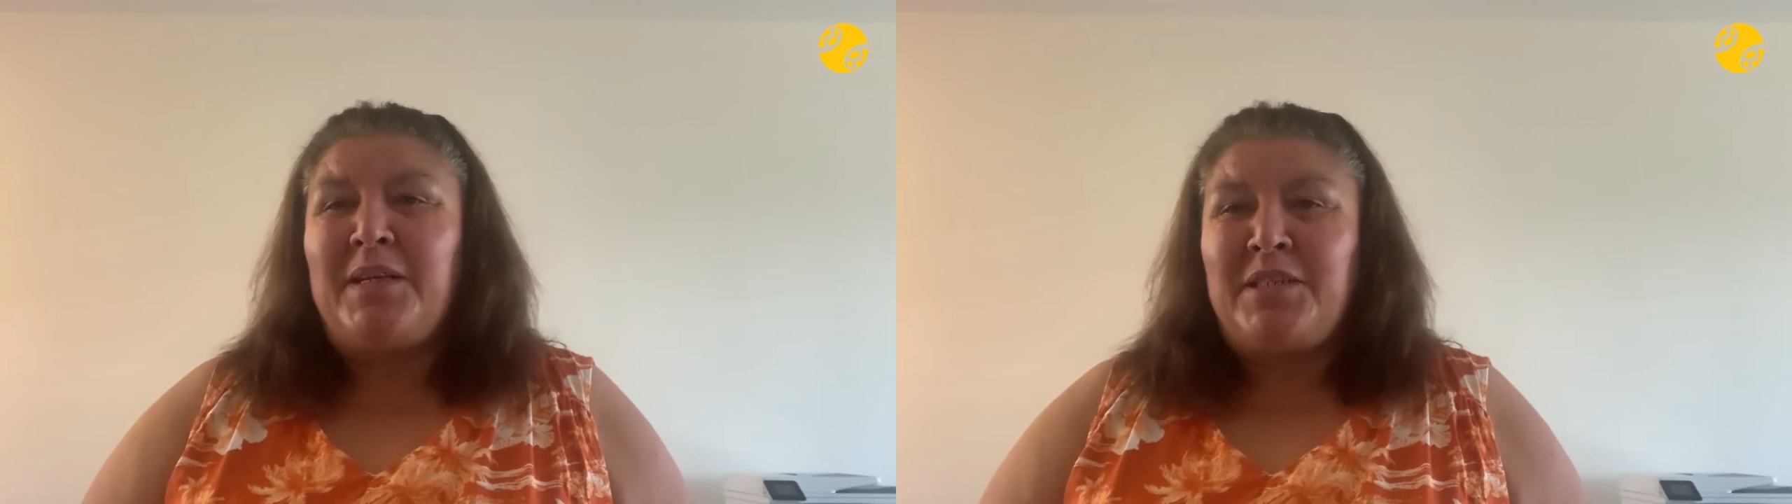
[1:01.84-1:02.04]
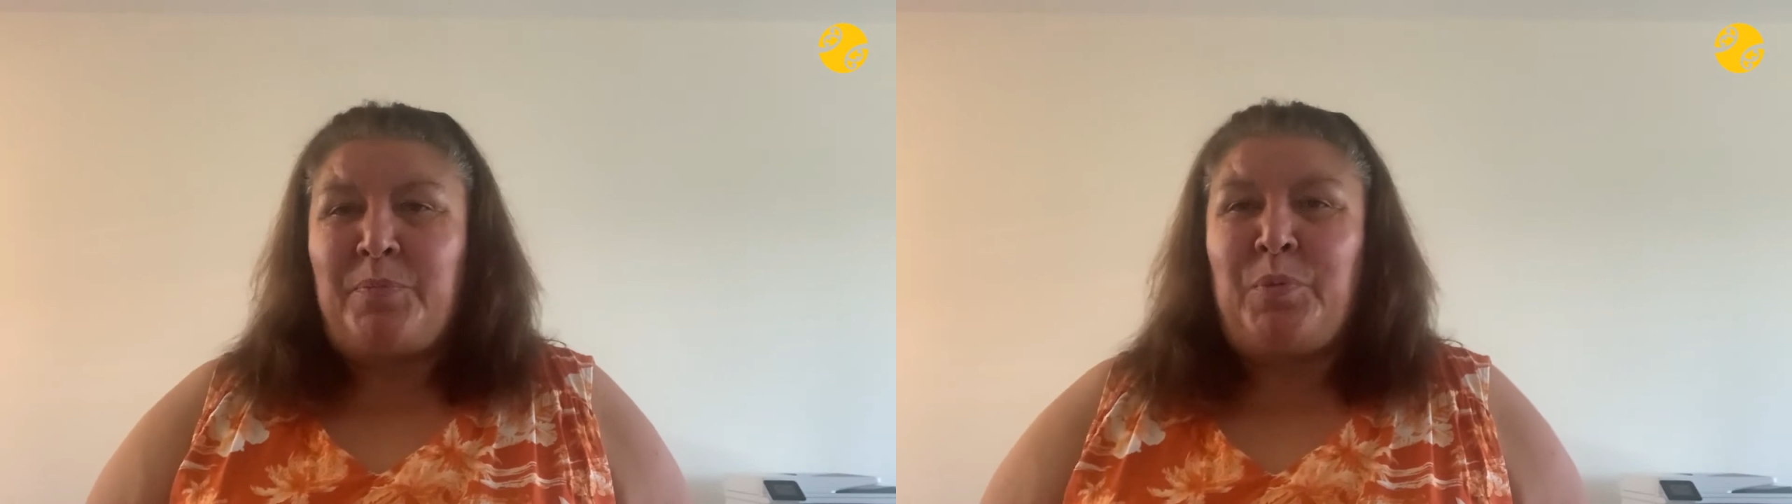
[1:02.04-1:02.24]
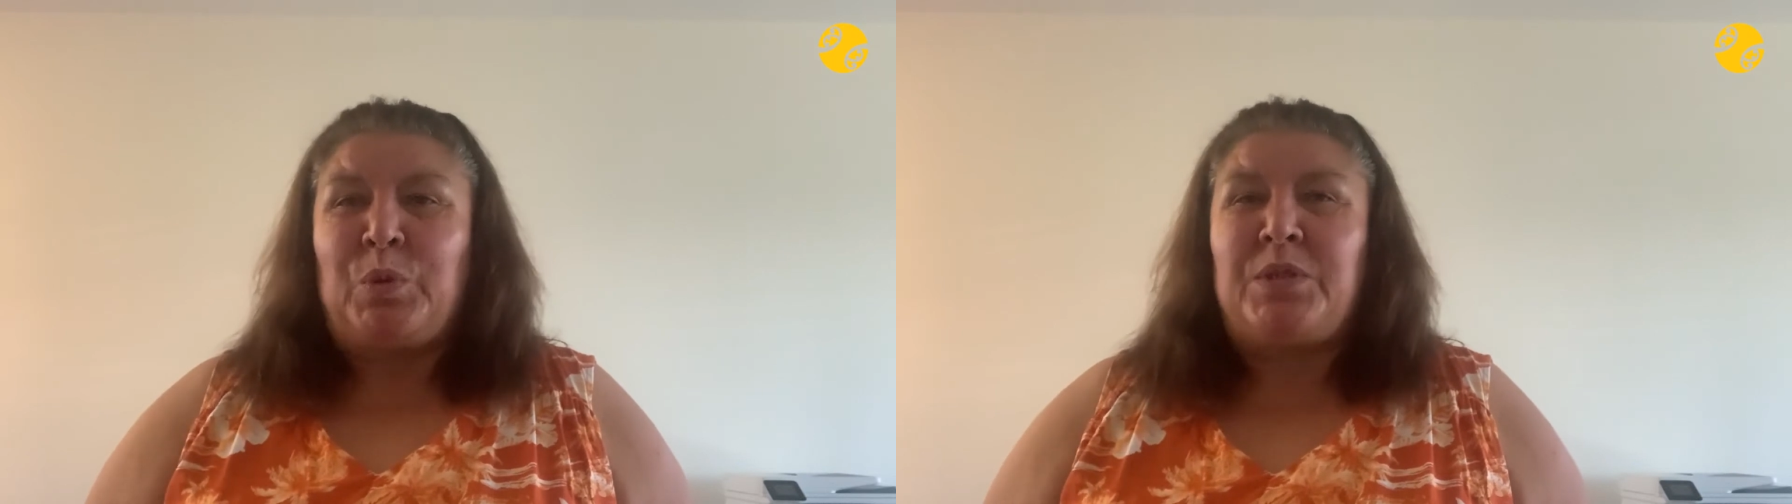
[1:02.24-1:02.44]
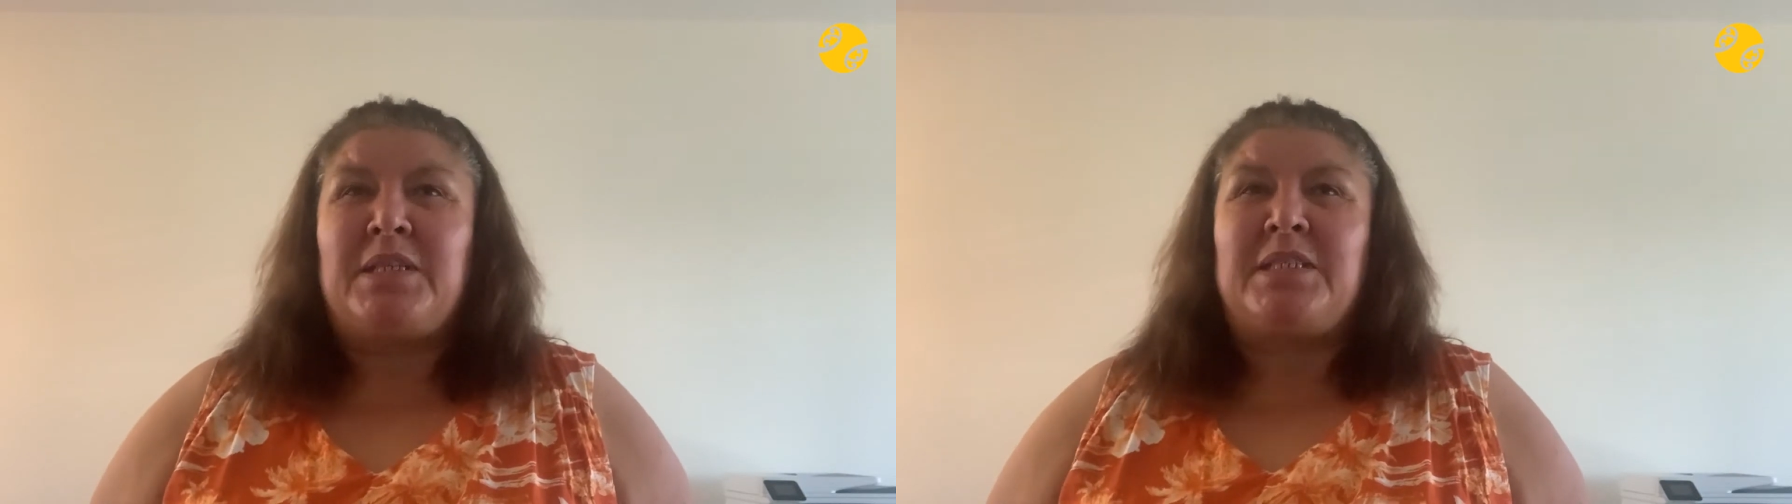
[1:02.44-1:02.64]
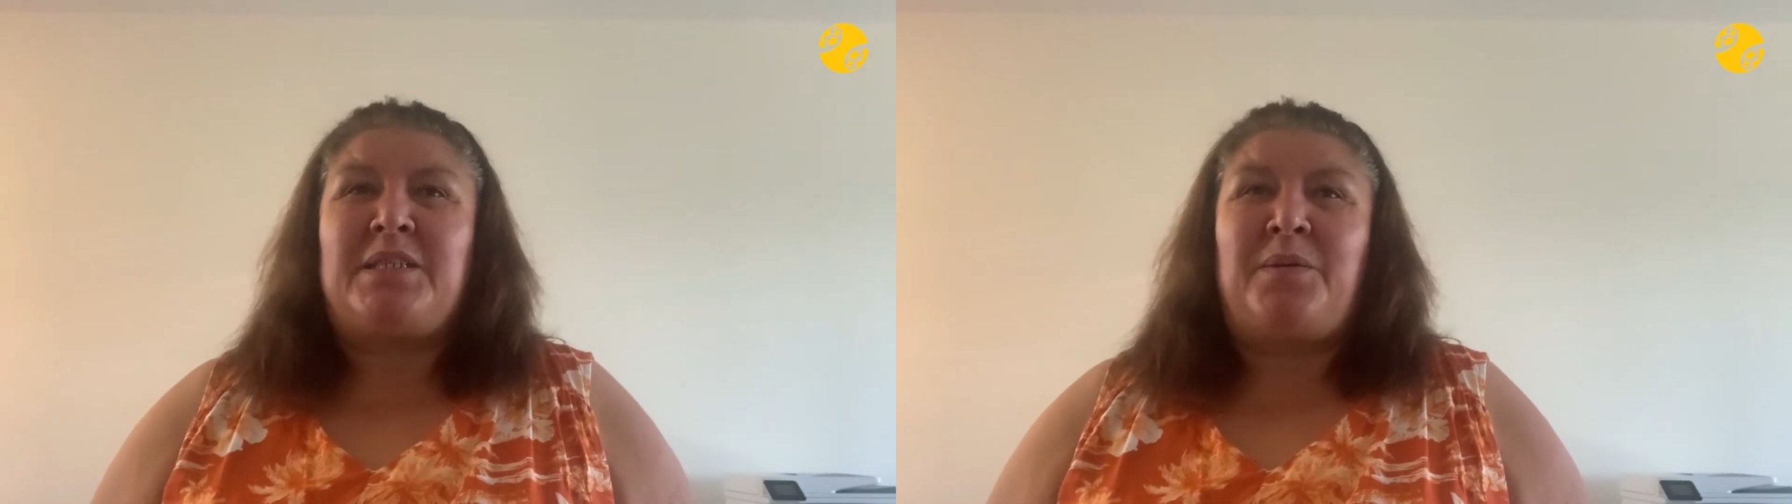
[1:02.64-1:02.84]
a support
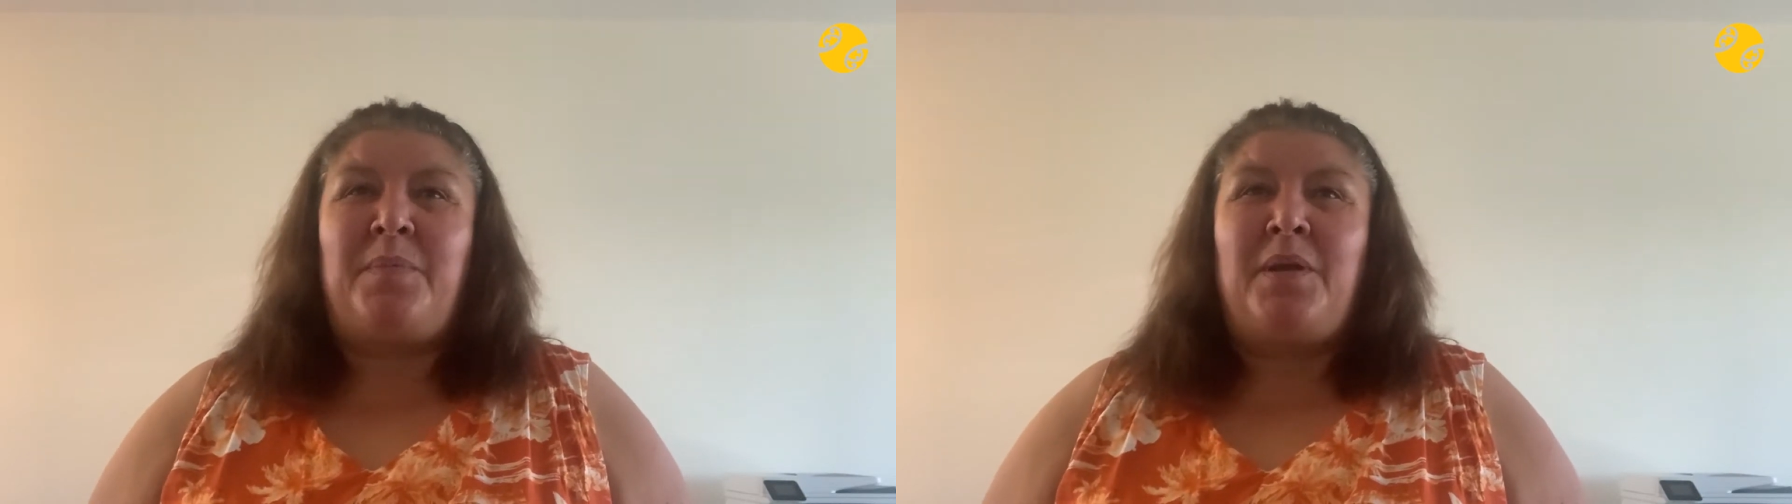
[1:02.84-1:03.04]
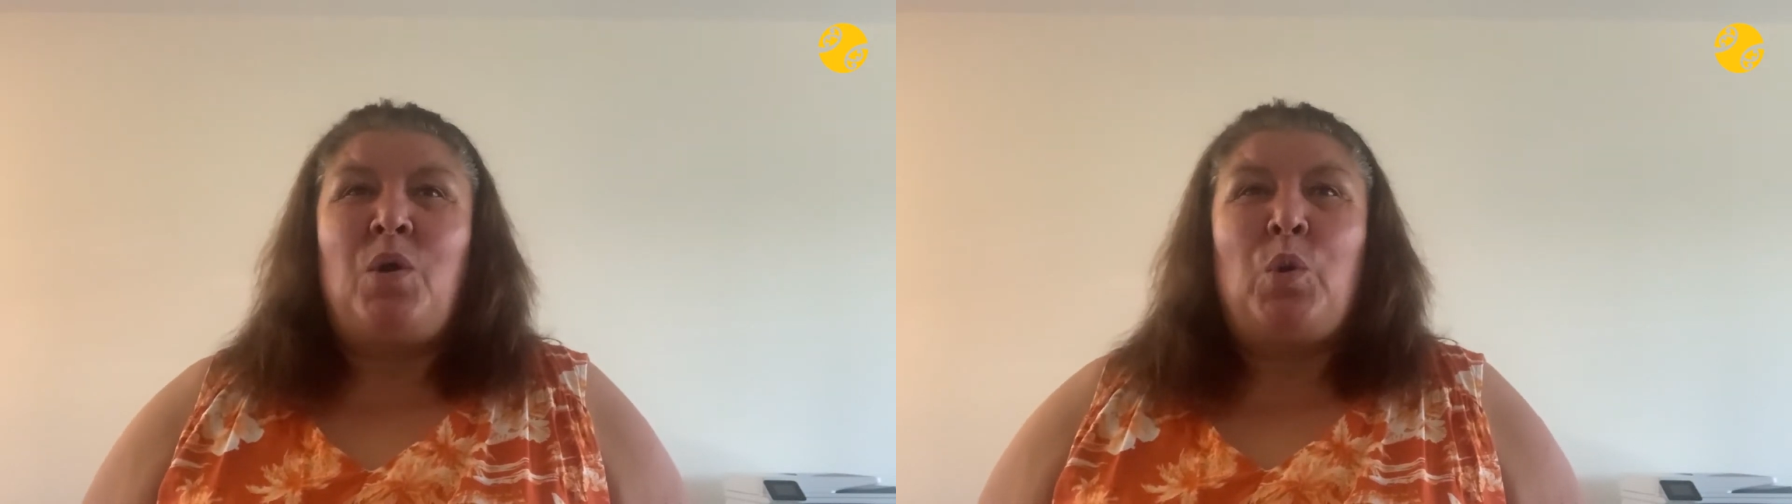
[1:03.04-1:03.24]
system